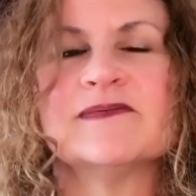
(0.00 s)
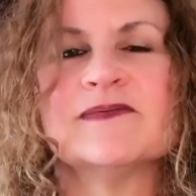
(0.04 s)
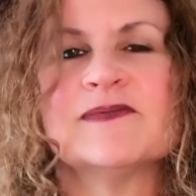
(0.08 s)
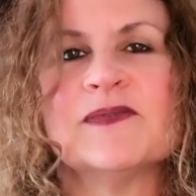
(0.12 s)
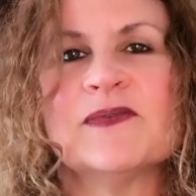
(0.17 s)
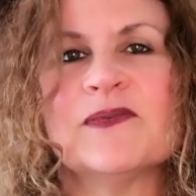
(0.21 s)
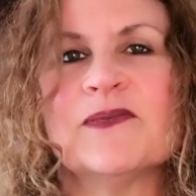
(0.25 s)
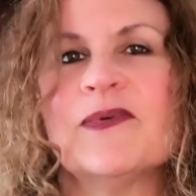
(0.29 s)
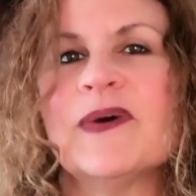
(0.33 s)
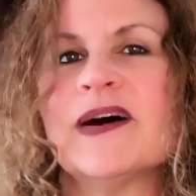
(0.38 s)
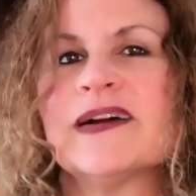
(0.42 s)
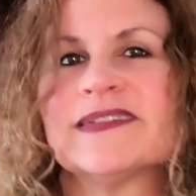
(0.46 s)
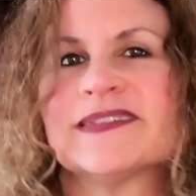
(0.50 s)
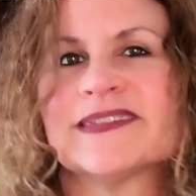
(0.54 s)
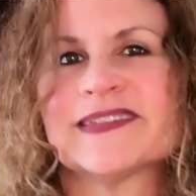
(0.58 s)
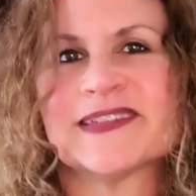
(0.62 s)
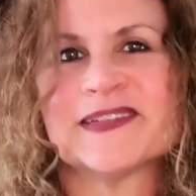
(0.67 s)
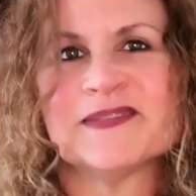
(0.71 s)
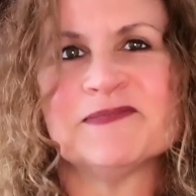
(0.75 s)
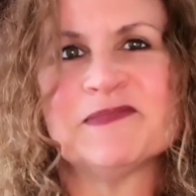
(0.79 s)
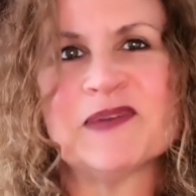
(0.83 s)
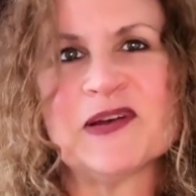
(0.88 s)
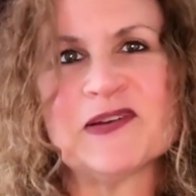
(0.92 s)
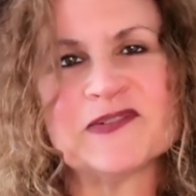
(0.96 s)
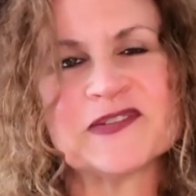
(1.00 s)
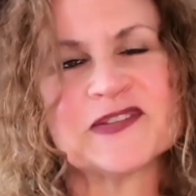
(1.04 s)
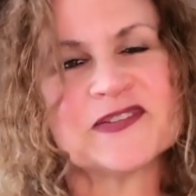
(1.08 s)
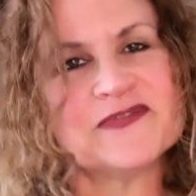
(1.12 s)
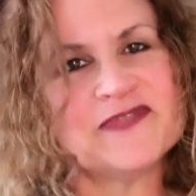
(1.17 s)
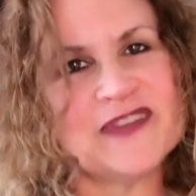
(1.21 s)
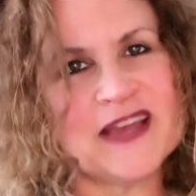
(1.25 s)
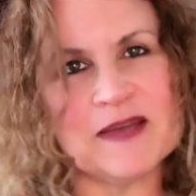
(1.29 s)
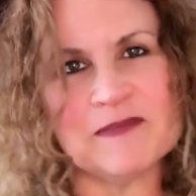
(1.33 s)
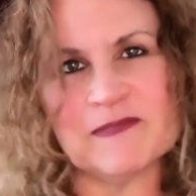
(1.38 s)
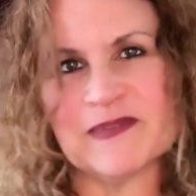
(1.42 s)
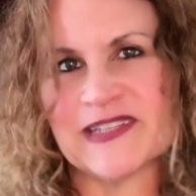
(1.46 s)
What's the most
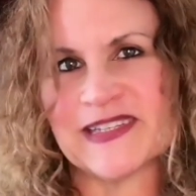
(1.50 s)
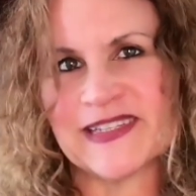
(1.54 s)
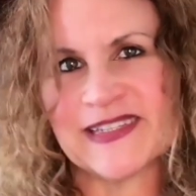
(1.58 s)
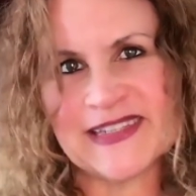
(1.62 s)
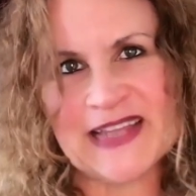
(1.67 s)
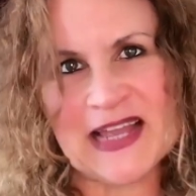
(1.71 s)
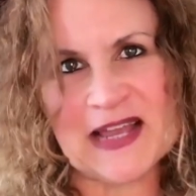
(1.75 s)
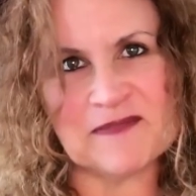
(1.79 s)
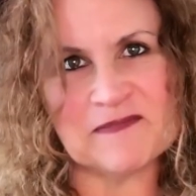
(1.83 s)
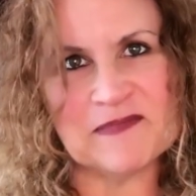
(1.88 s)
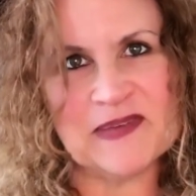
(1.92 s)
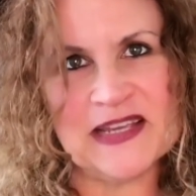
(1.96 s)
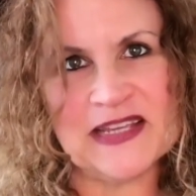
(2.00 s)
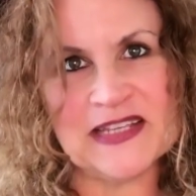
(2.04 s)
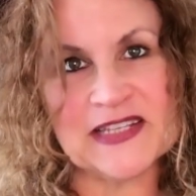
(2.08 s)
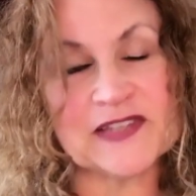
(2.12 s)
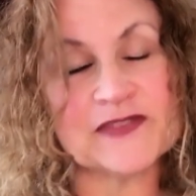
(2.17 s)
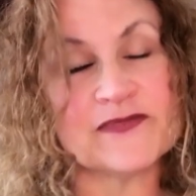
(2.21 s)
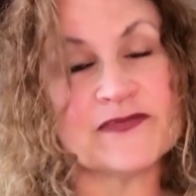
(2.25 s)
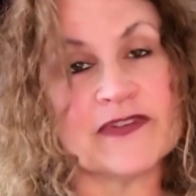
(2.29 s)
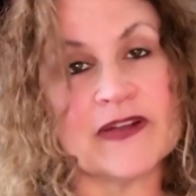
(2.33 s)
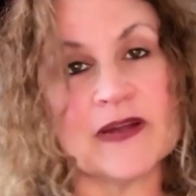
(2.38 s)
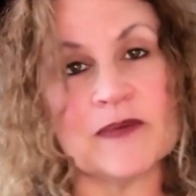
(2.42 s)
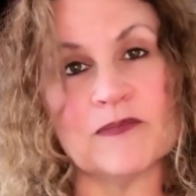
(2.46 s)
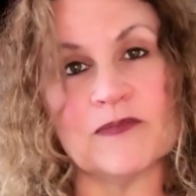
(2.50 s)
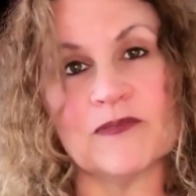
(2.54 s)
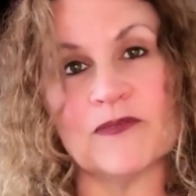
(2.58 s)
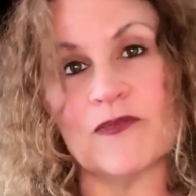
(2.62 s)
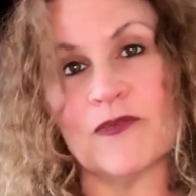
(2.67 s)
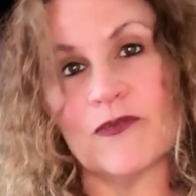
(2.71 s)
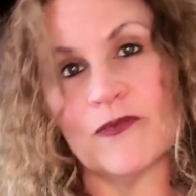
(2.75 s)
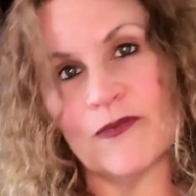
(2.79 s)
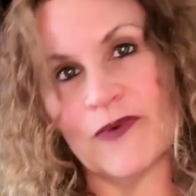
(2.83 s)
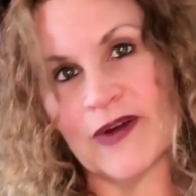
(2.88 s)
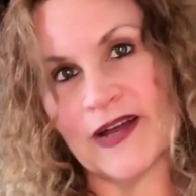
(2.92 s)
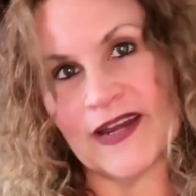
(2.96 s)
famous set piece from
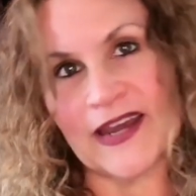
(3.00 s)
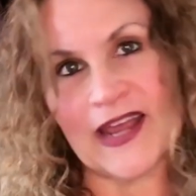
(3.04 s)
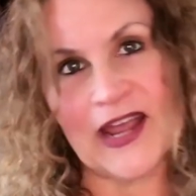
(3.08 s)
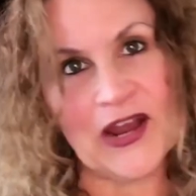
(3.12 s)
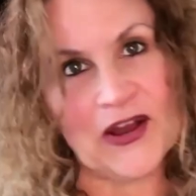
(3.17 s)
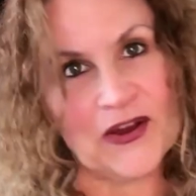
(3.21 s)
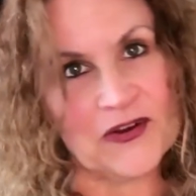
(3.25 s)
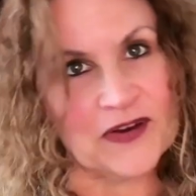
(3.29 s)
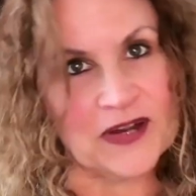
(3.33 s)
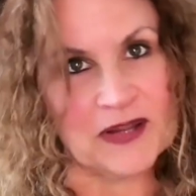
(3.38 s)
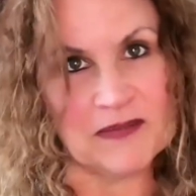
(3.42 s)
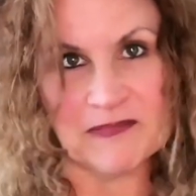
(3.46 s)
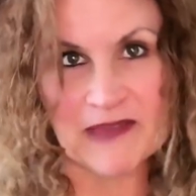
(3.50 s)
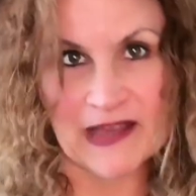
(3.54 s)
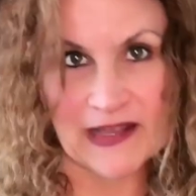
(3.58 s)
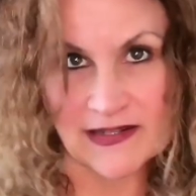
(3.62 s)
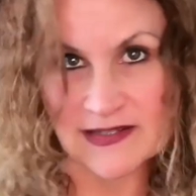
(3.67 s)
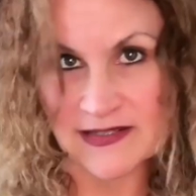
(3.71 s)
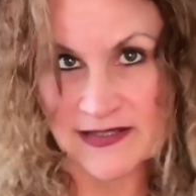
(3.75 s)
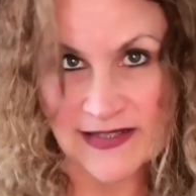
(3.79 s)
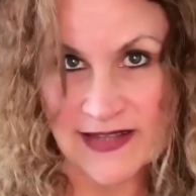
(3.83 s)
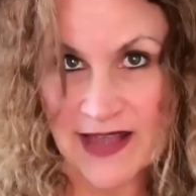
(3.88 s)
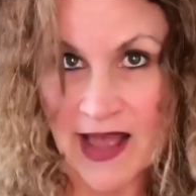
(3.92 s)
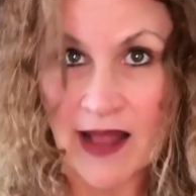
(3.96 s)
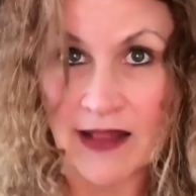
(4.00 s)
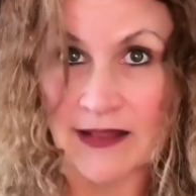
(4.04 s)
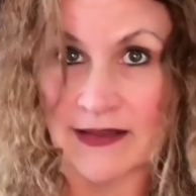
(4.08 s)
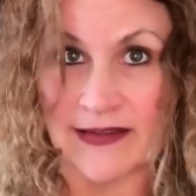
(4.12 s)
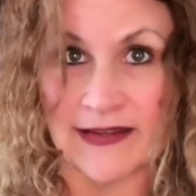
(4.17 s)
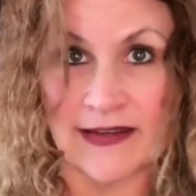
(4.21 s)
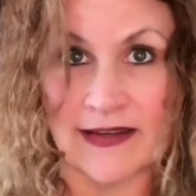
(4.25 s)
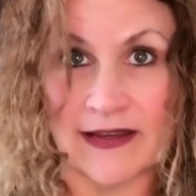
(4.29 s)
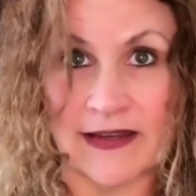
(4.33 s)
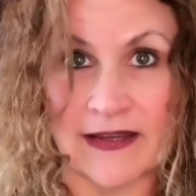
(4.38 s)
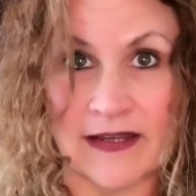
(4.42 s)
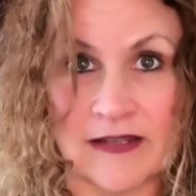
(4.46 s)
When Harry Met
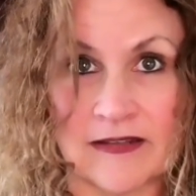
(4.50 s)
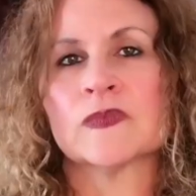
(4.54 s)
Sally?